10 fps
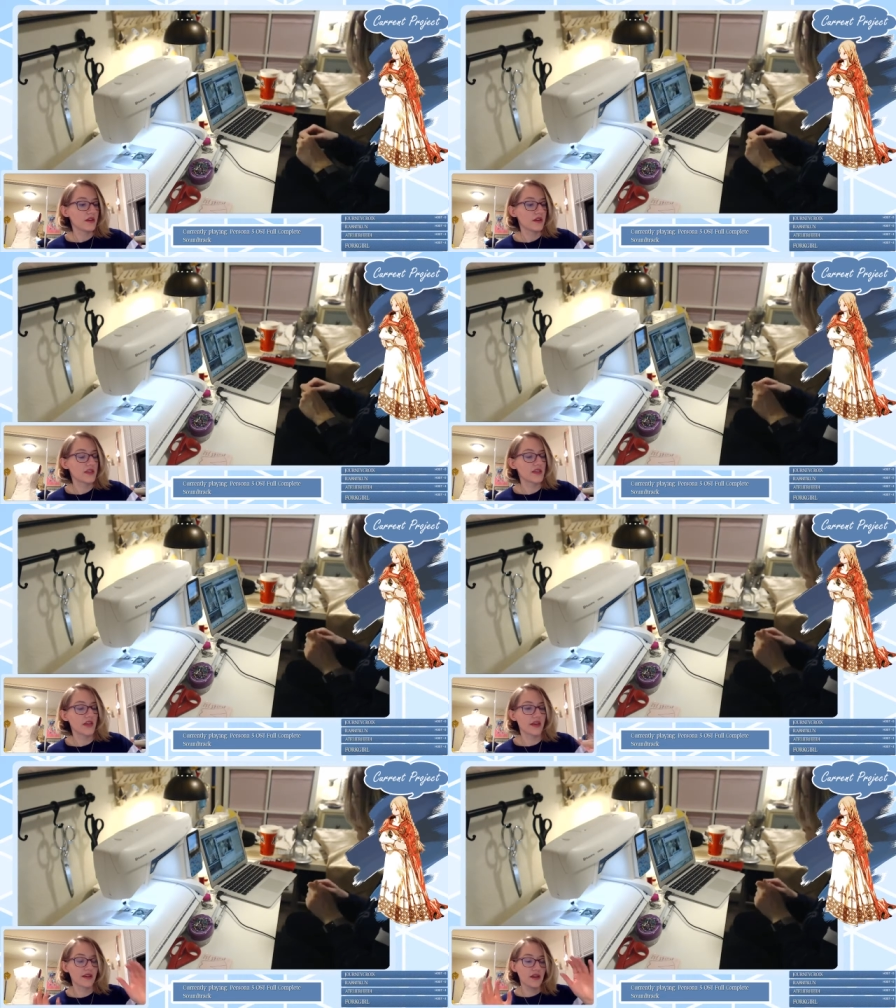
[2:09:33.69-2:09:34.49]
It's
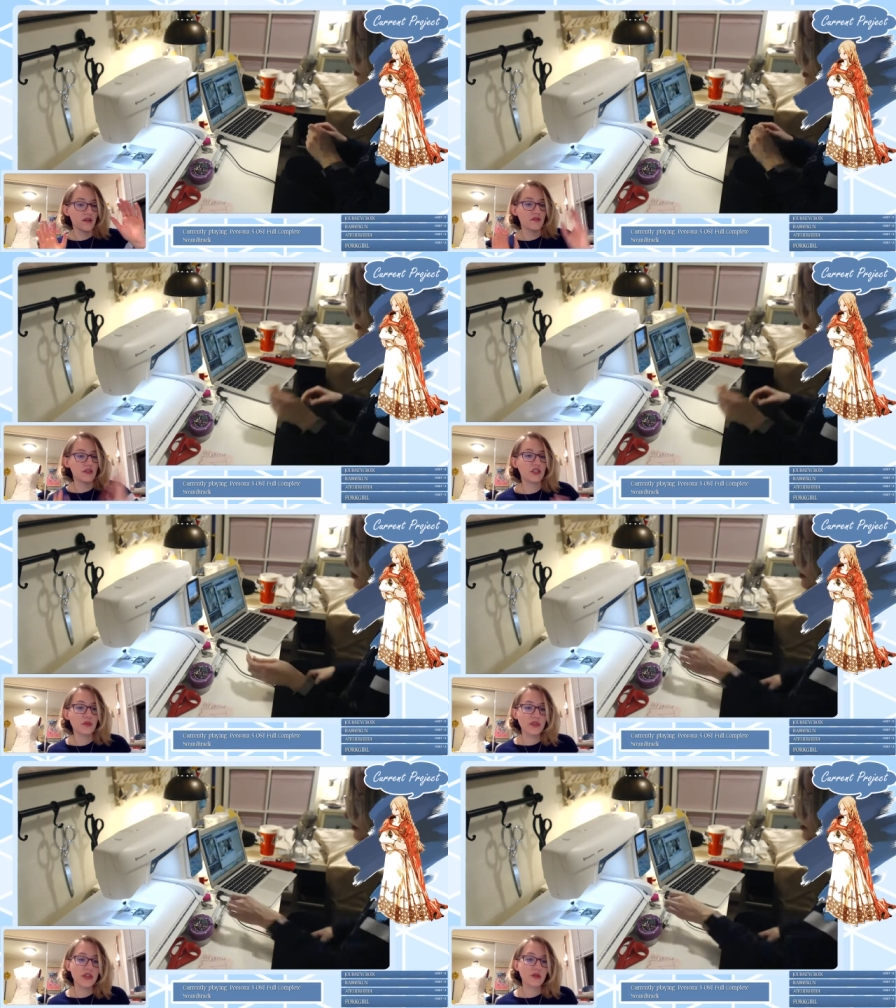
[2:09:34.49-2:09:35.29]
like
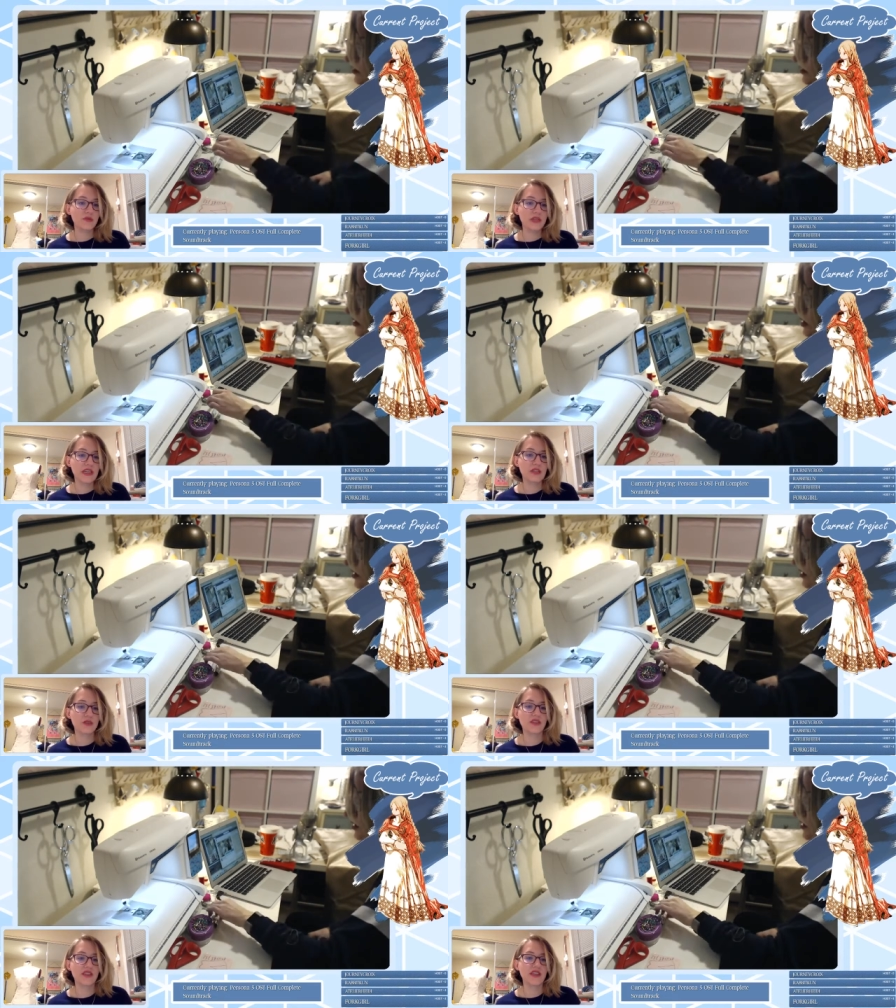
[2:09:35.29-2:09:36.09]
visually they're really
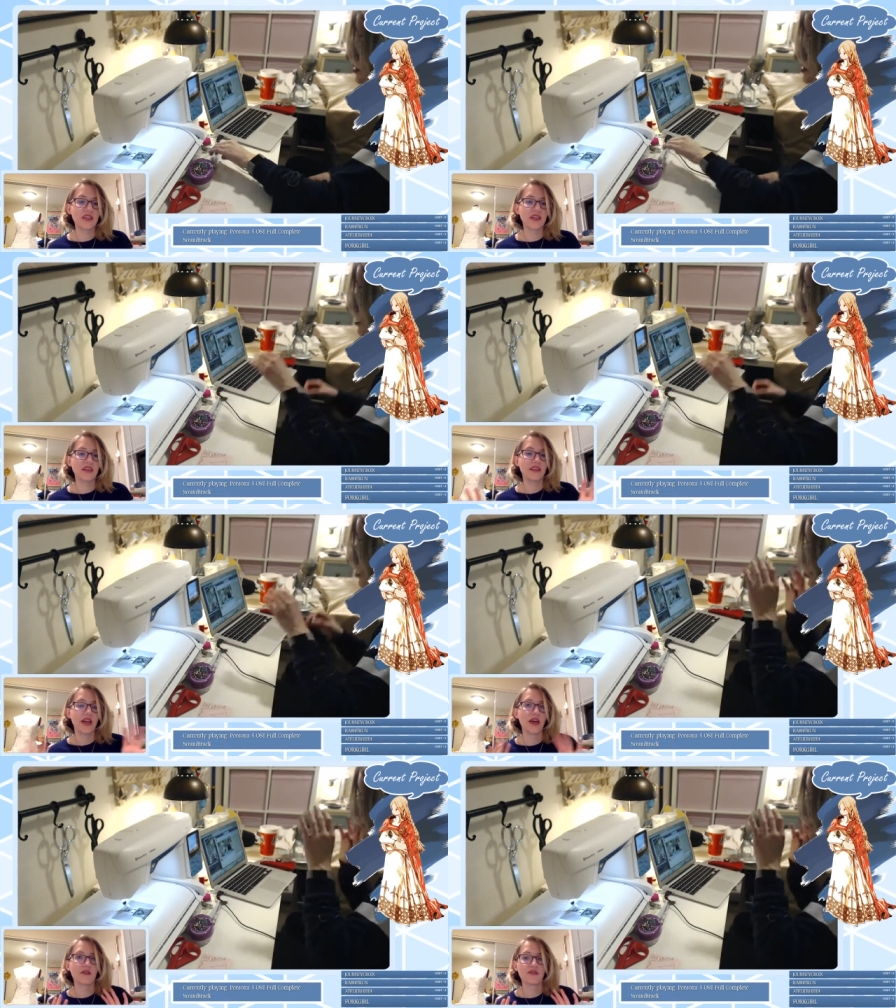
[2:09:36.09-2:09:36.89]
interesting. They
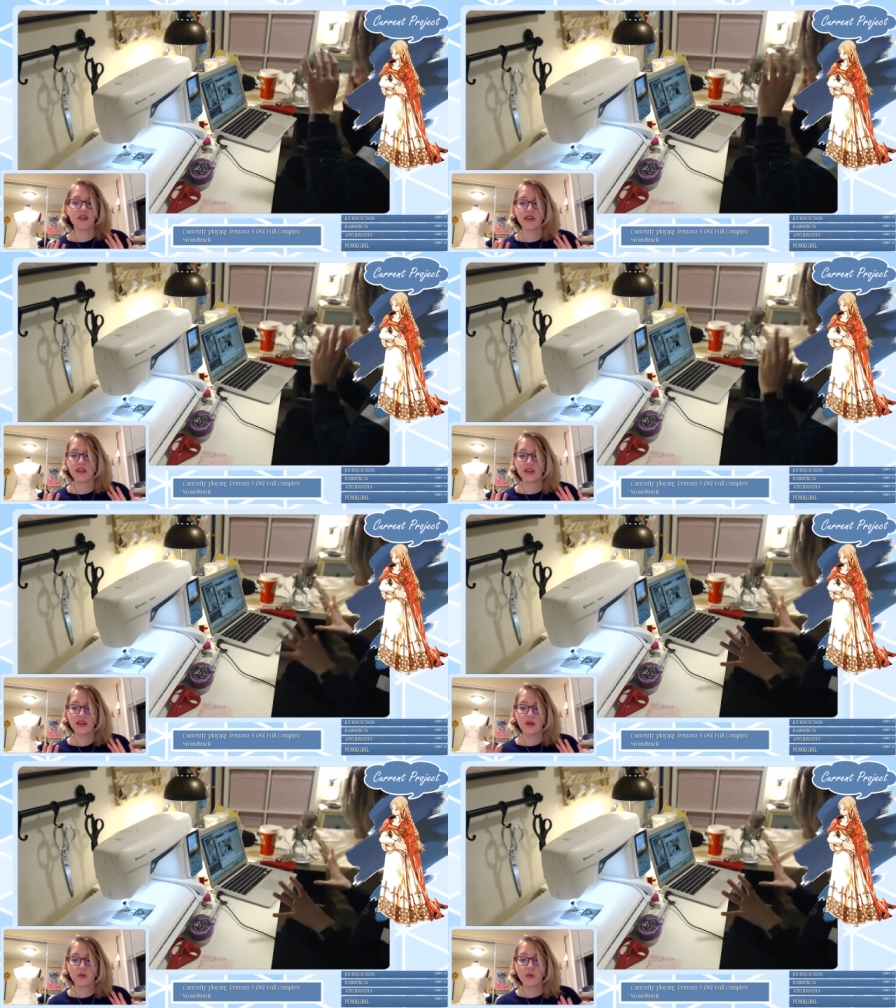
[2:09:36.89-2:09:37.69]
have like
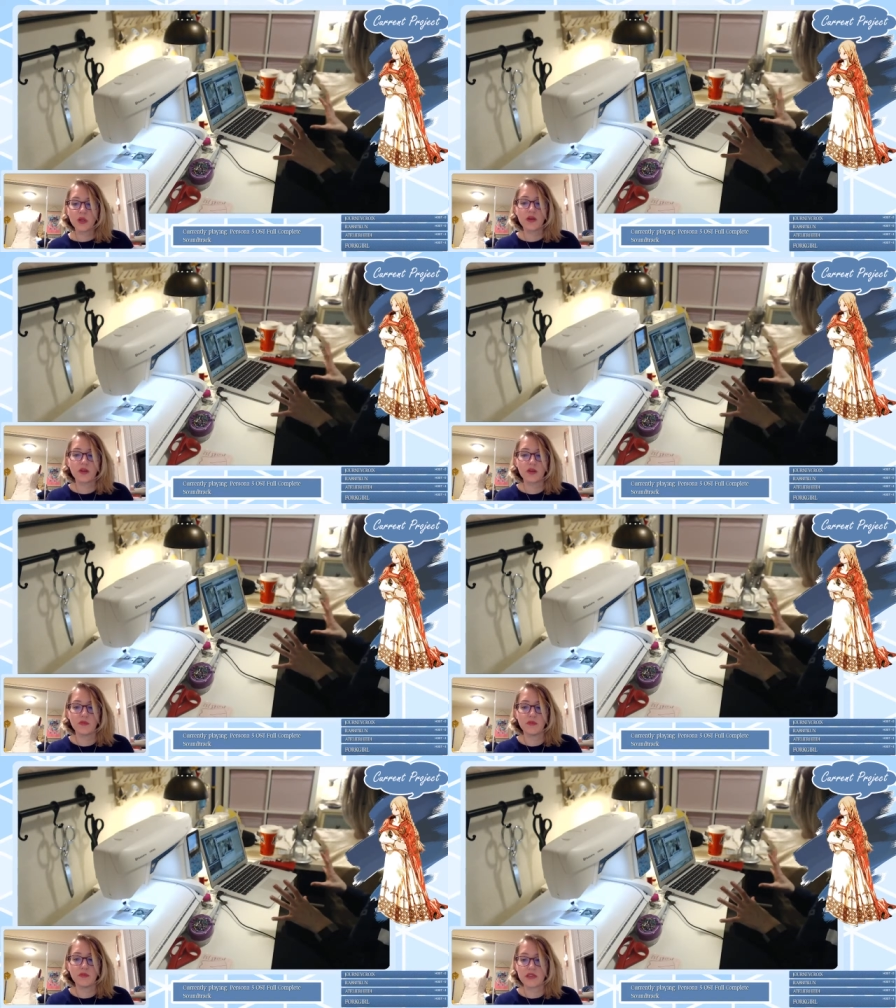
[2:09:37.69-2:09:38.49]
really good
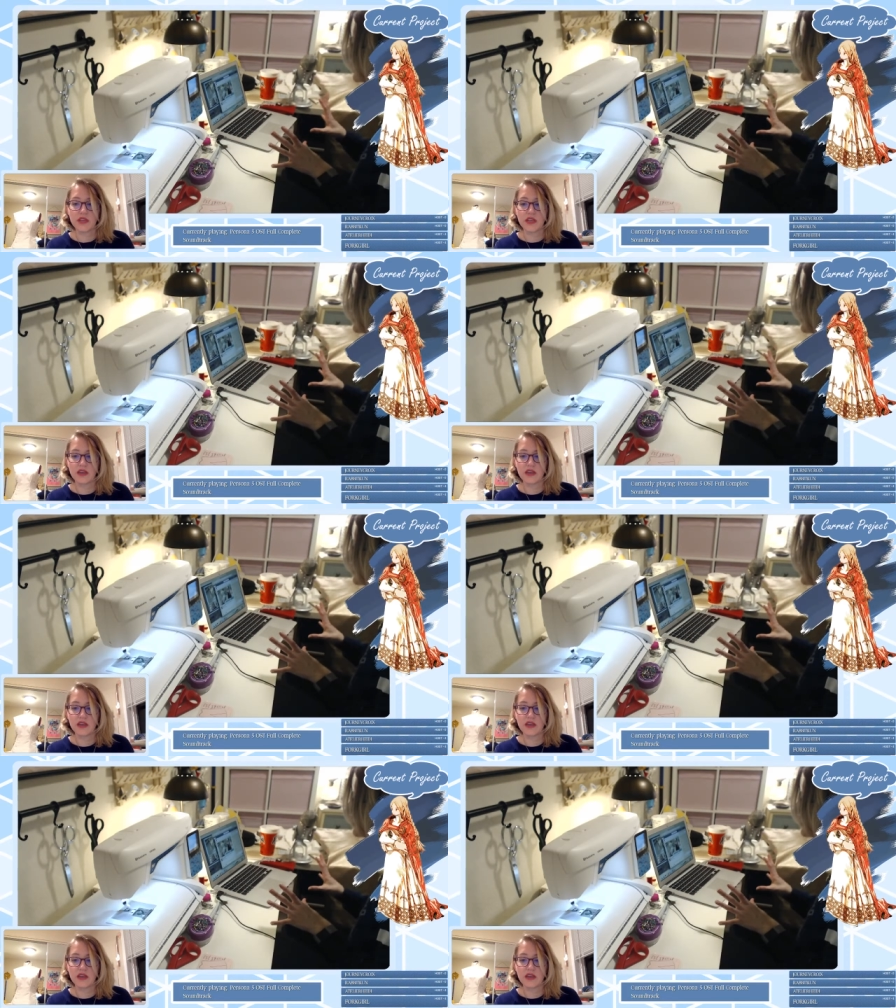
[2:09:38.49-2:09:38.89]
music.